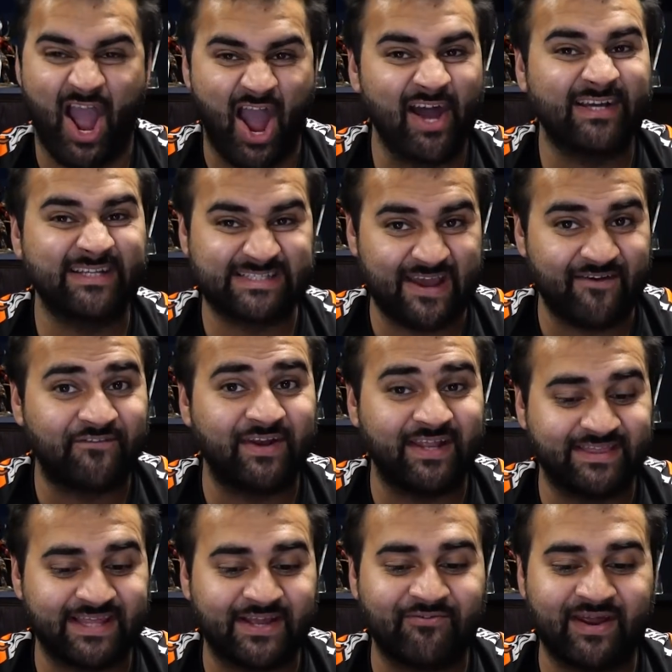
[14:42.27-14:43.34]
I
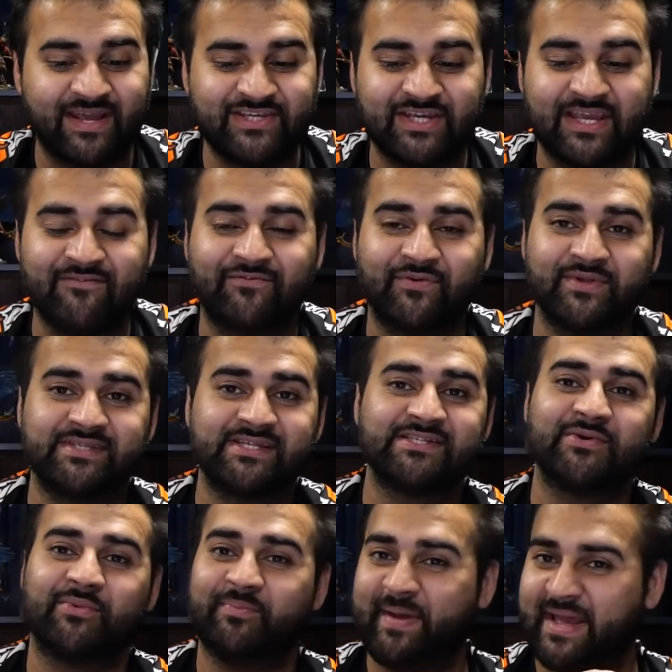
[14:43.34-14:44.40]
definitely think Raging Influence
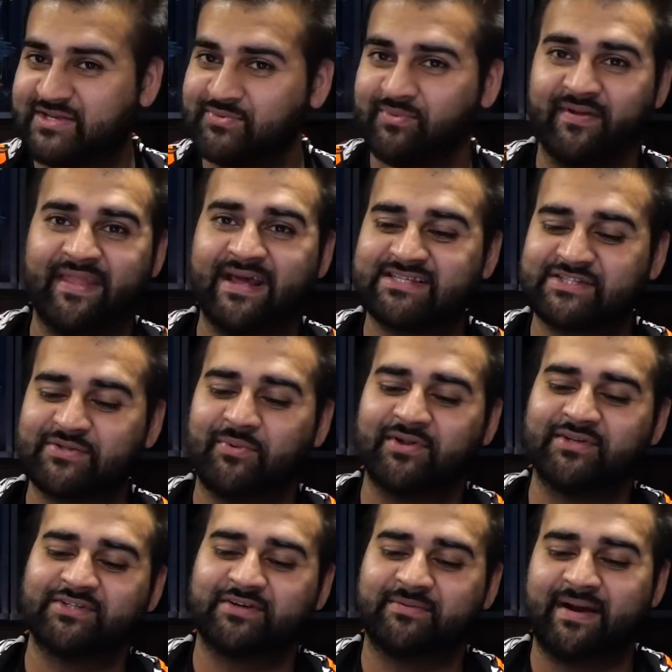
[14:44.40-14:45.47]
is the best one. That's the
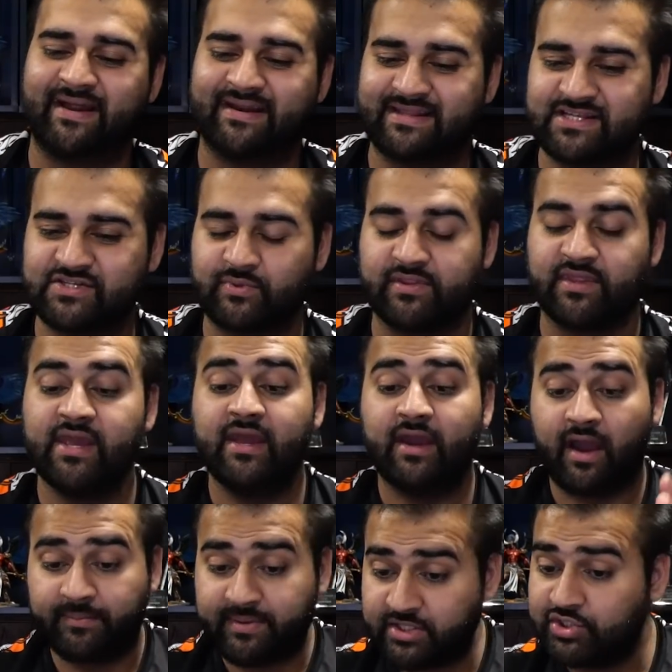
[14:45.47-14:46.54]
one to come out of this with.
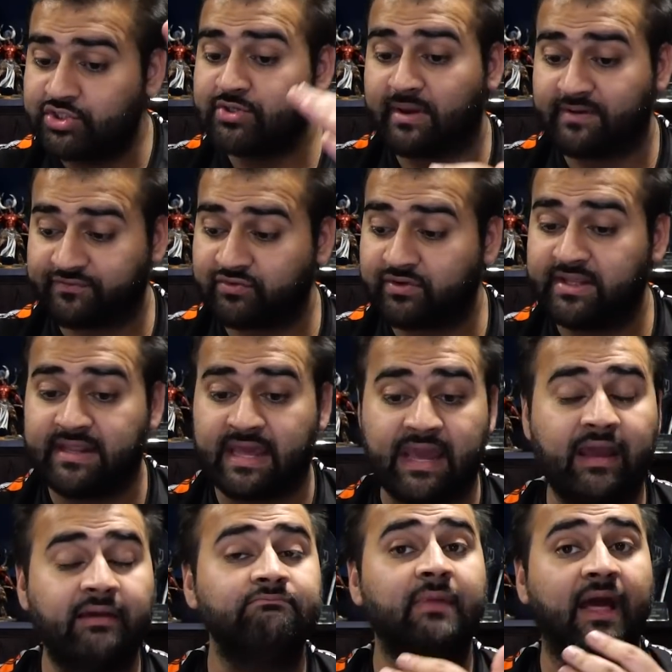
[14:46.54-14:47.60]
I mean, you do have 3
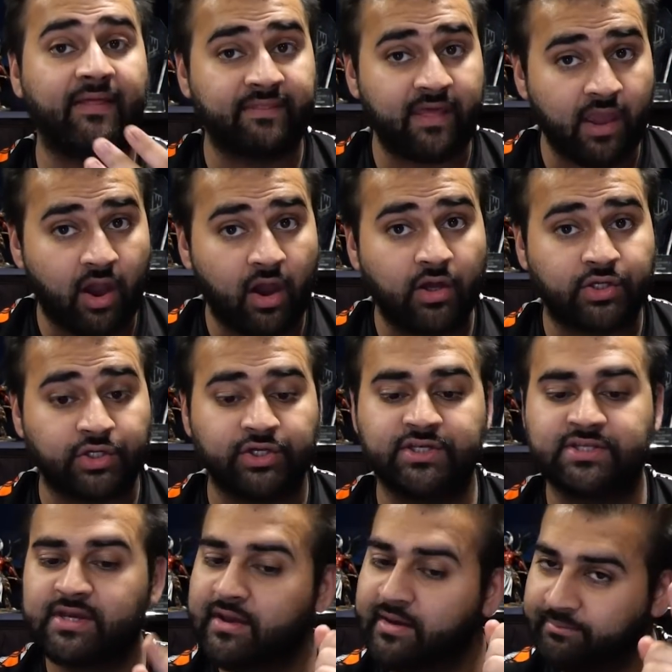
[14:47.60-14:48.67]
there, and they are
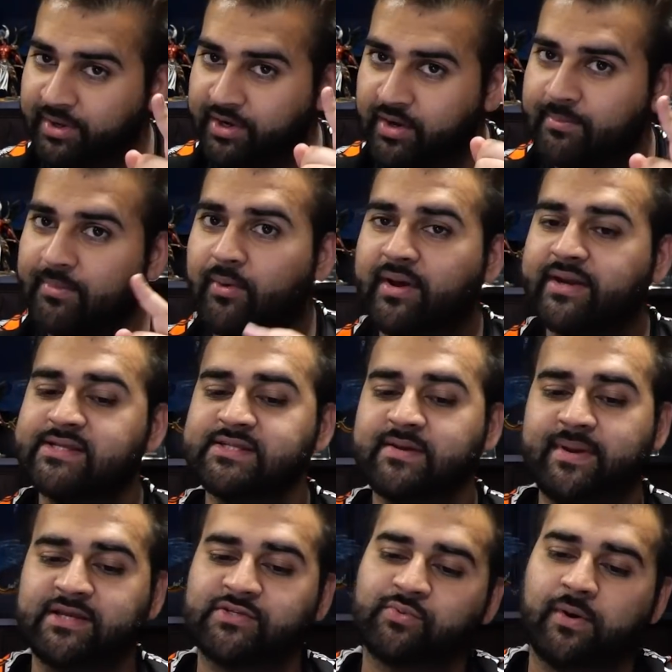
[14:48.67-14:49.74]
good, but number 1 is the
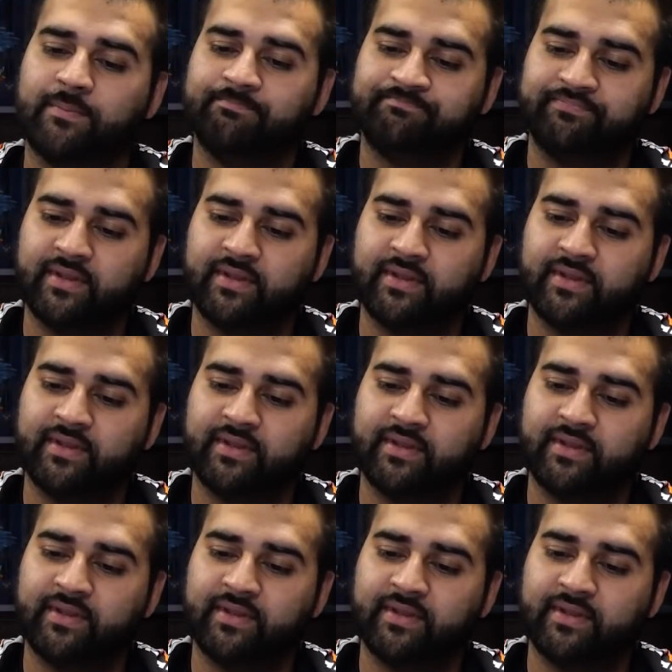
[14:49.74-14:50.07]
best one.